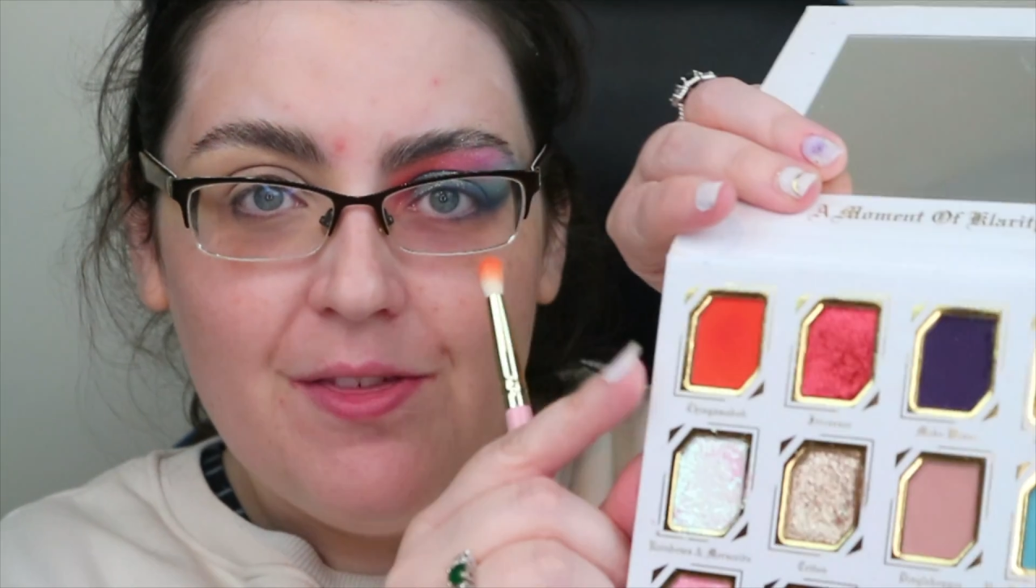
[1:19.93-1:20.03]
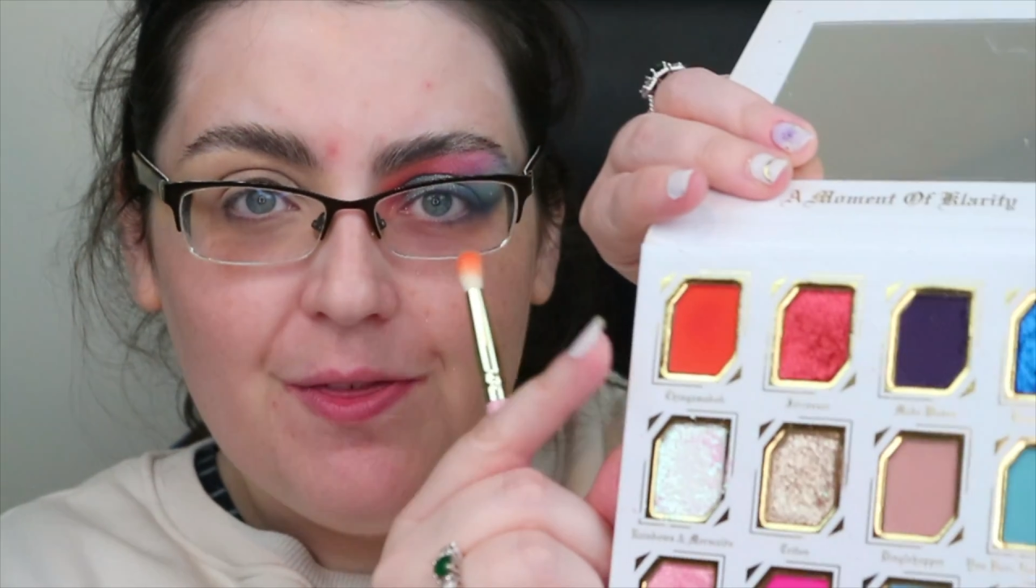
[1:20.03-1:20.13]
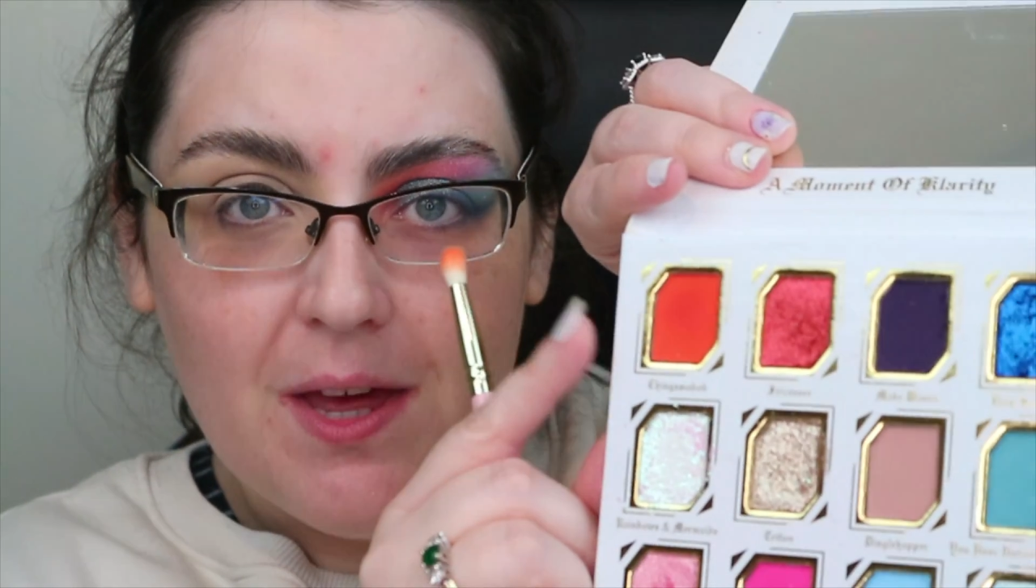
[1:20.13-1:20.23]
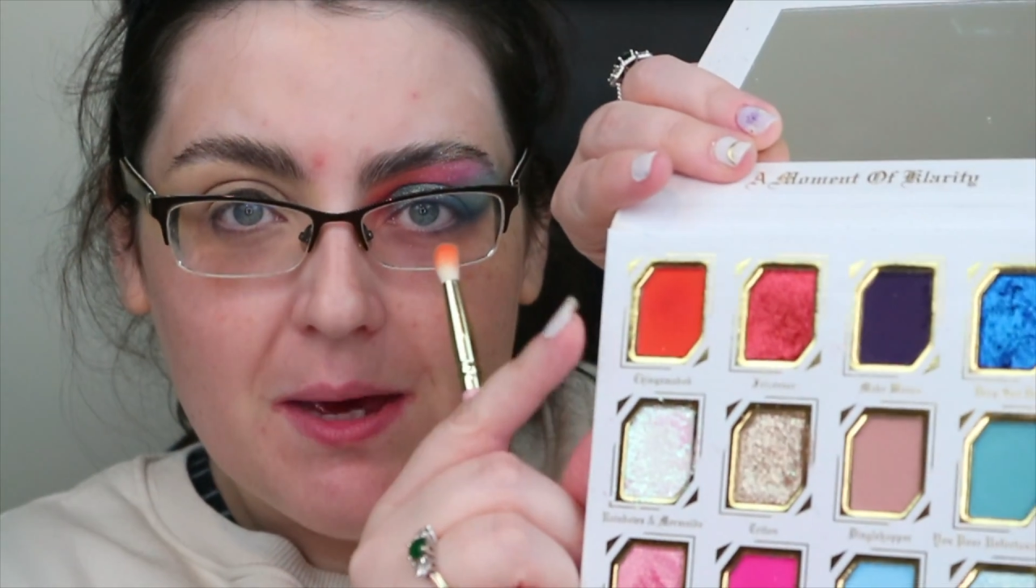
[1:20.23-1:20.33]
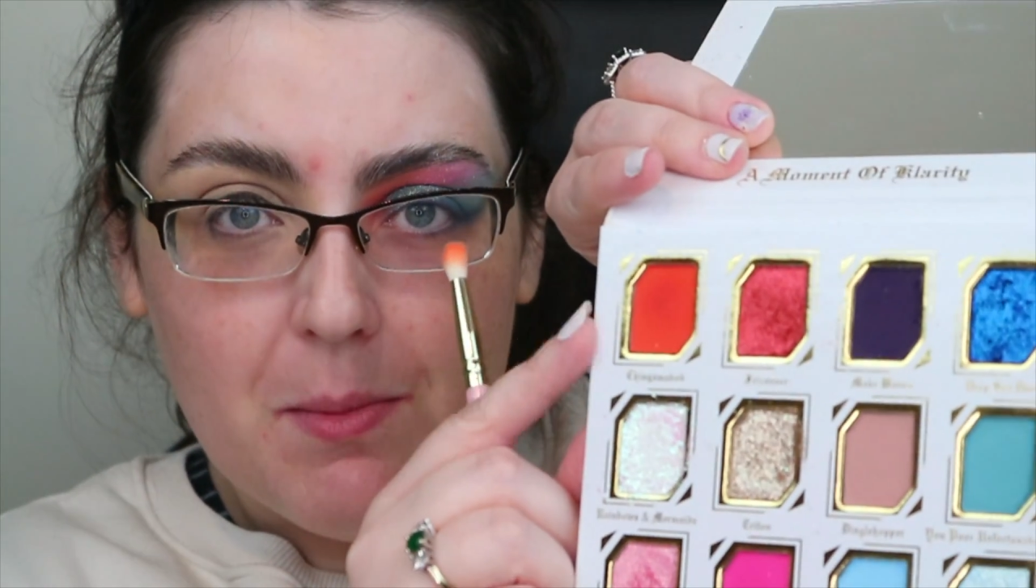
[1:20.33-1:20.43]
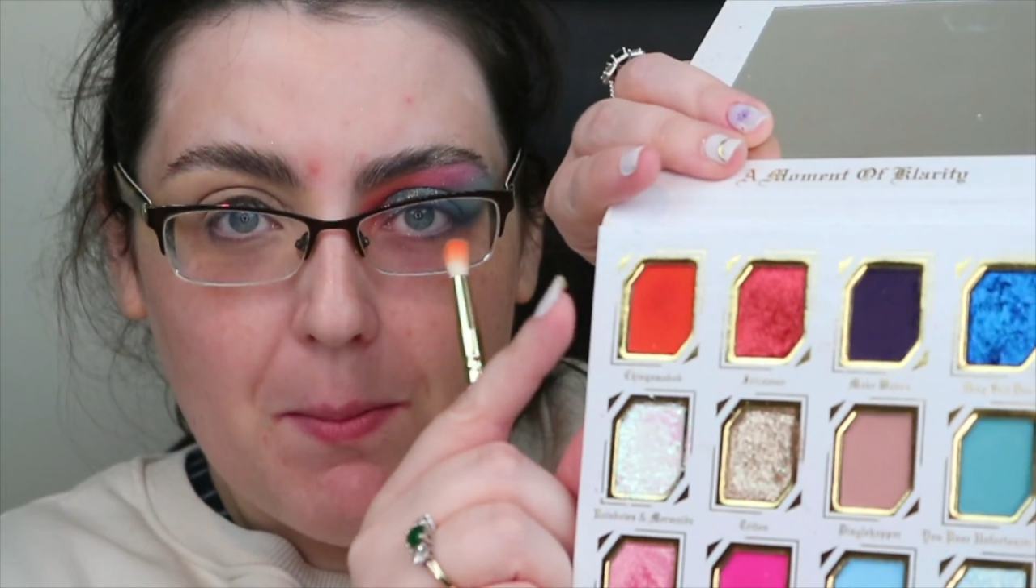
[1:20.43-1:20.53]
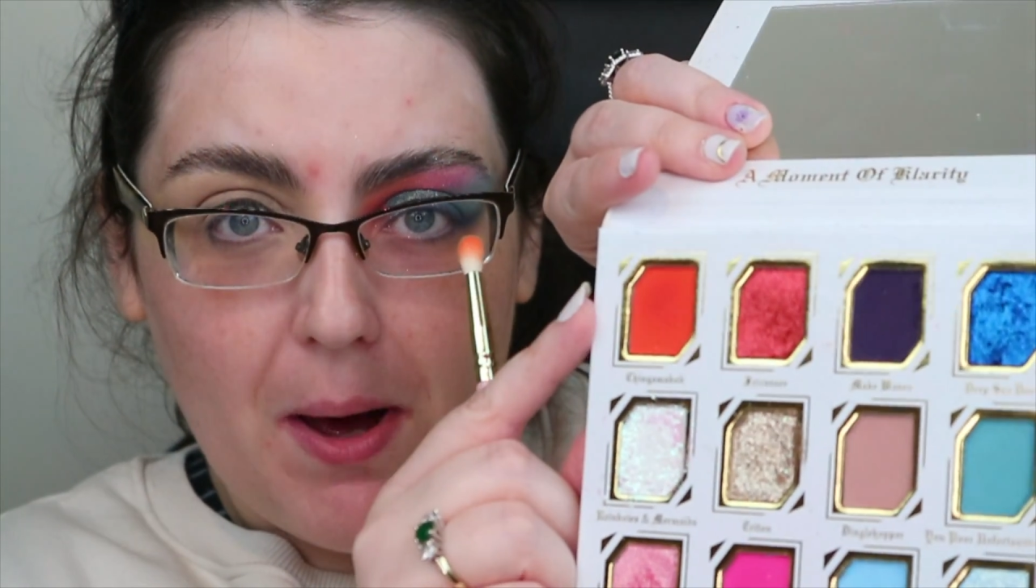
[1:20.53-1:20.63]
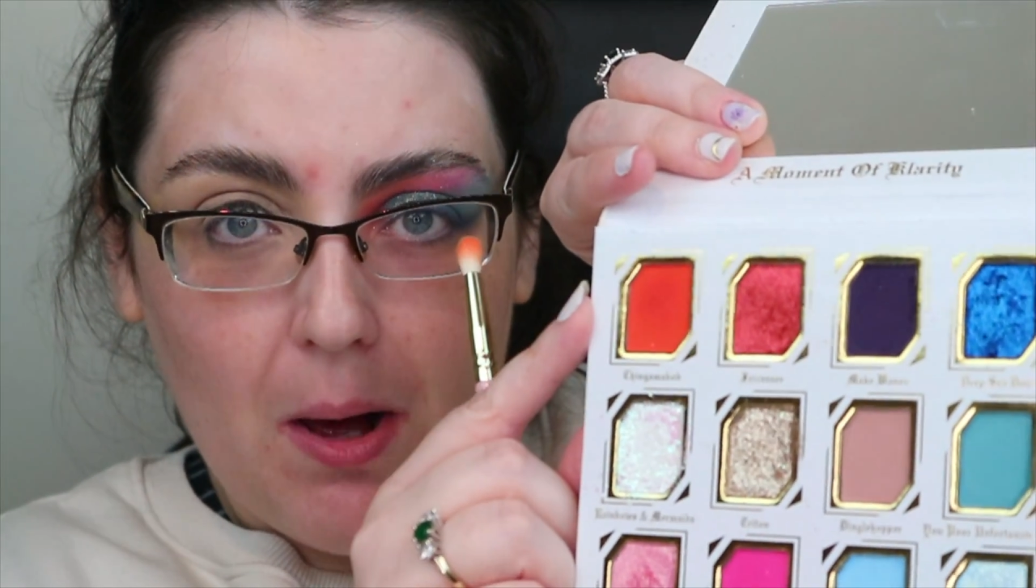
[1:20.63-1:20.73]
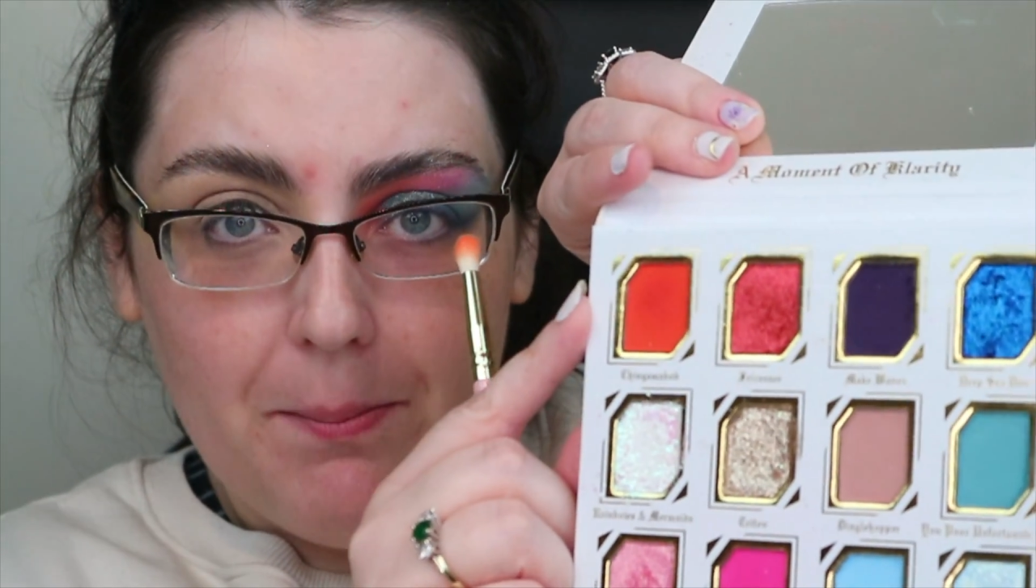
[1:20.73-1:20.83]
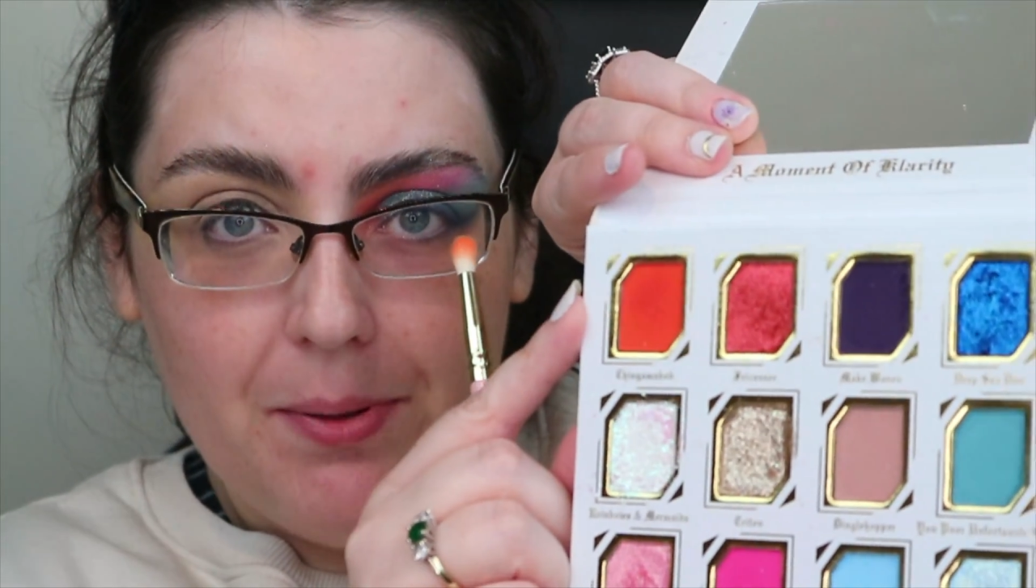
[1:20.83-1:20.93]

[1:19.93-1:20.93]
Thingamabob.